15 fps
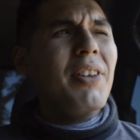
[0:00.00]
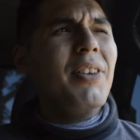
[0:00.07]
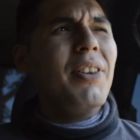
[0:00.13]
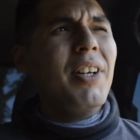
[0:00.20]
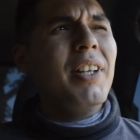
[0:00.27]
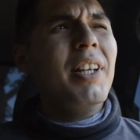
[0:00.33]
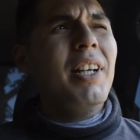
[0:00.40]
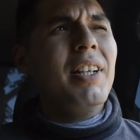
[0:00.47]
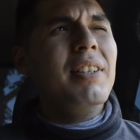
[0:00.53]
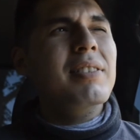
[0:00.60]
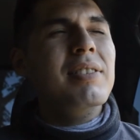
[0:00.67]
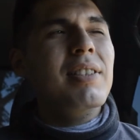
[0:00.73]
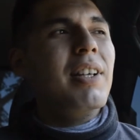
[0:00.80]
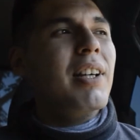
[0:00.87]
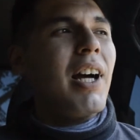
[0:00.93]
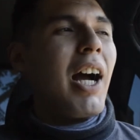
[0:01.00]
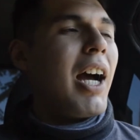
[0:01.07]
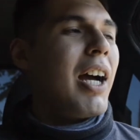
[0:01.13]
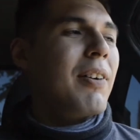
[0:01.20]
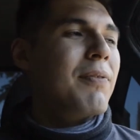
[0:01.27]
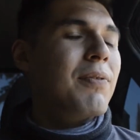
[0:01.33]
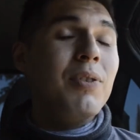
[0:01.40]
thing that I can say? I
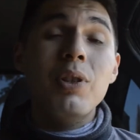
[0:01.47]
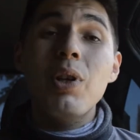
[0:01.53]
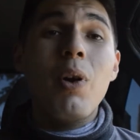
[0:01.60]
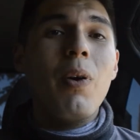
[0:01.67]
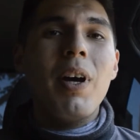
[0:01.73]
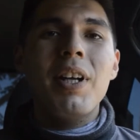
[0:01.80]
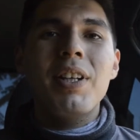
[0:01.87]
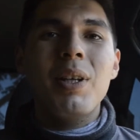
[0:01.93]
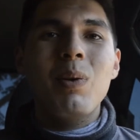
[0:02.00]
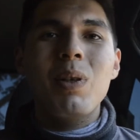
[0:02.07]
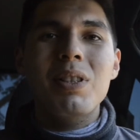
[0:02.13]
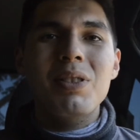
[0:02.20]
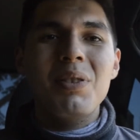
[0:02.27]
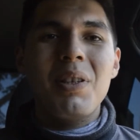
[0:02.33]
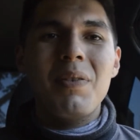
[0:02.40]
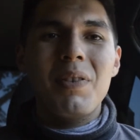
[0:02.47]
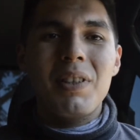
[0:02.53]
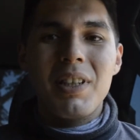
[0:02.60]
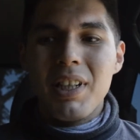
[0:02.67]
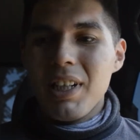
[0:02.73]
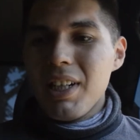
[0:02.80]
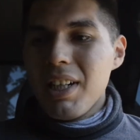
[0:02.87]
have no idea whatsoever.
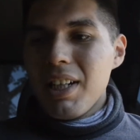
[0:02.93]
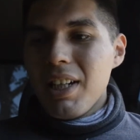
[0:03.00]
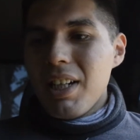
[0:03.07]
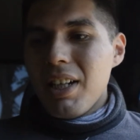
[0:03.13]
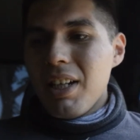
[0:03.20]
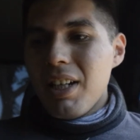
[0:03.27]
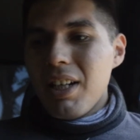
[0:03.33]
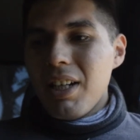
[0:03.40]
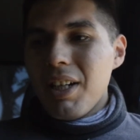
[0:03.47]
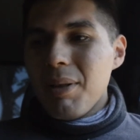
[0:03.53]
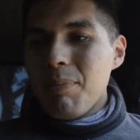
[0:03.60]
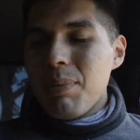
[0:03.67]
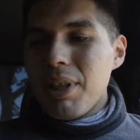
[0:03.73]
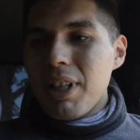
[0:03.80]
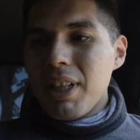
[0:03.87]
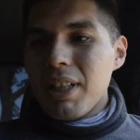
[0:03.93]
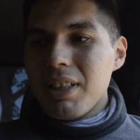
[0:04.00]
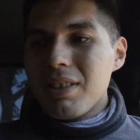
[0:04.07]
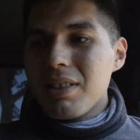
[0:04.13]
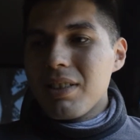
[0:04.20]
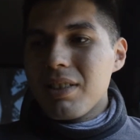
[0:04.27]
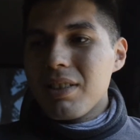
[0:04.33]
But
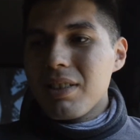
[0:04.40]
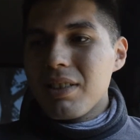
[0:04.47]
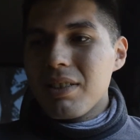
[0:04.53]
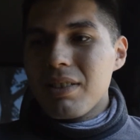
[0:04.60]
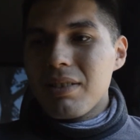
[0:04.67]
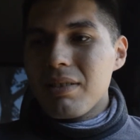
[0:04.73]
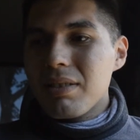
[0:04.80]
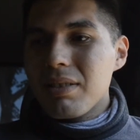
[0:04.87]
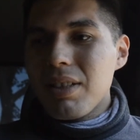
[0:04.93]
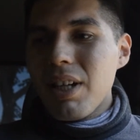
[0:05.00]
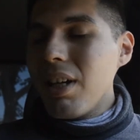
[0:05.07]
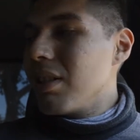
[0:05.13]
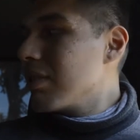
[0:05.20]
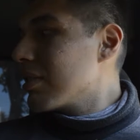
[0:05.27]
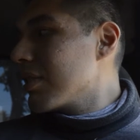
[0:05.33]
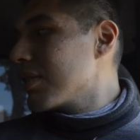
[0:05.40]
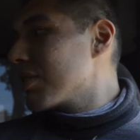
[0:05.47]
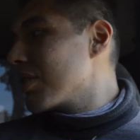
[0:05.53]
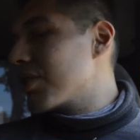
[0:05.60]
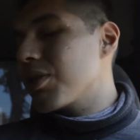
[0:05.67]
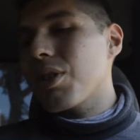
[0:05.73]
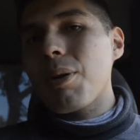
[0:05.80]
yeah, these
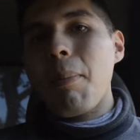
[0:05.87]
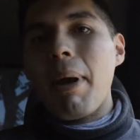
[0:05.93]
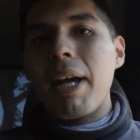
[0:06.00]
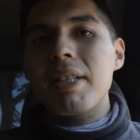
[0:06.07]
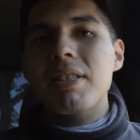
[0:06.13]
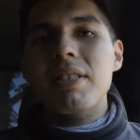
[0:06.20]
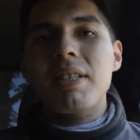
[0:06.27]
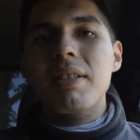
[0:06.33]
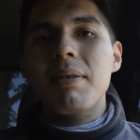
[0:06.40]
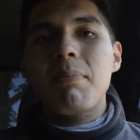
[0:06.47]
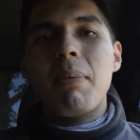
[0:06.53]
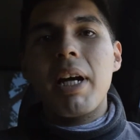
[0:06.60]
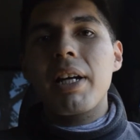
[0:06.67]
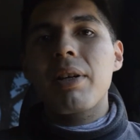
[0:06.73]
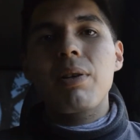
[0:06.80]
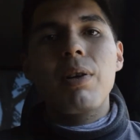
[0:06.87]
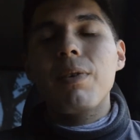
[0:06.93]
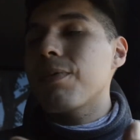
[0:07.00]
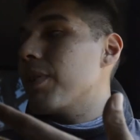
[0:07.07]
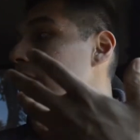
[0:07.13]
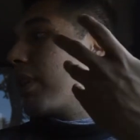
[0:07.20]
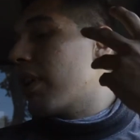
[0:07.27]
seats are amazing. My
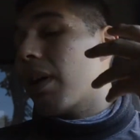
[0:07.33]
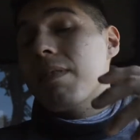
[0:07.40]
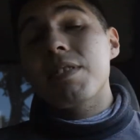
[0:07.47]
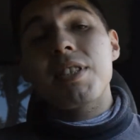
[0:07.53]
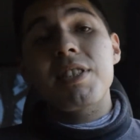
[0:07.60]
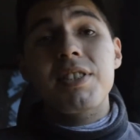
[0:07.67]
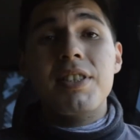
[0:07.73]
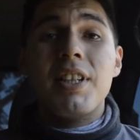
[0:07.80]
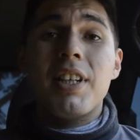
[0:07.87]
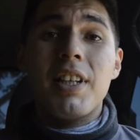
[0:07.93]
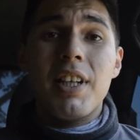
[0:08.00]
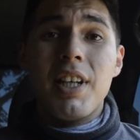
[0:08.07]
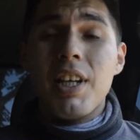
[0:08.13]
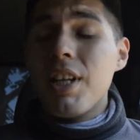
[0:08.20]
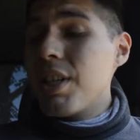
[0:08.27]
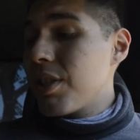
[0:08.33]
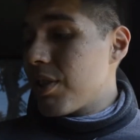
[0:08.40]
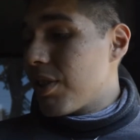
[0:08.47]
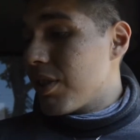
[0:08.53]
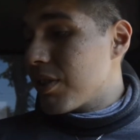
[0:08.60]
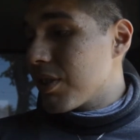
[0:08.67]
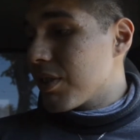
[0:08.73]
girlfriend loves the seat. She
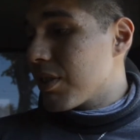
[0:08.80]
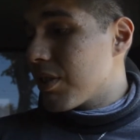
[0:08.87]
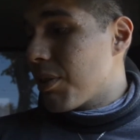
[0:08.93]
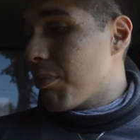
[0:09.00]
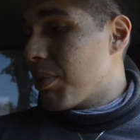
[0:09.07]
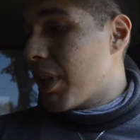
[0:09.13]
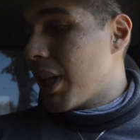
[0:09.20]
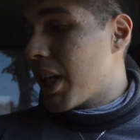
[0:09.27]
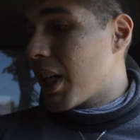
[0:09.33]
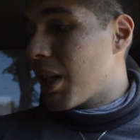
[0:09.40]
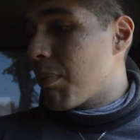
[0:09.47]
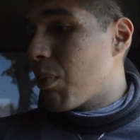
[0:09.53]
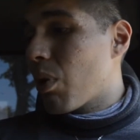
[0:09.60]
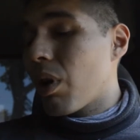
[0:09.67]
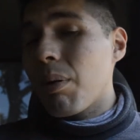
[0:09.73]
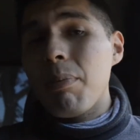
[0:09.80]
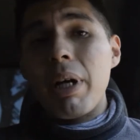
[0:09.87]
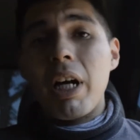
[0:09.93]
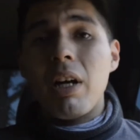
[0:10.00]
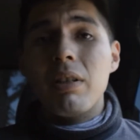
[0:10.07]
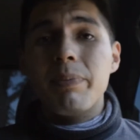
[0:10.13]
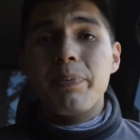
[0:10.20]
doesn't complain anymore
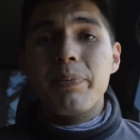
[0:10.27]
about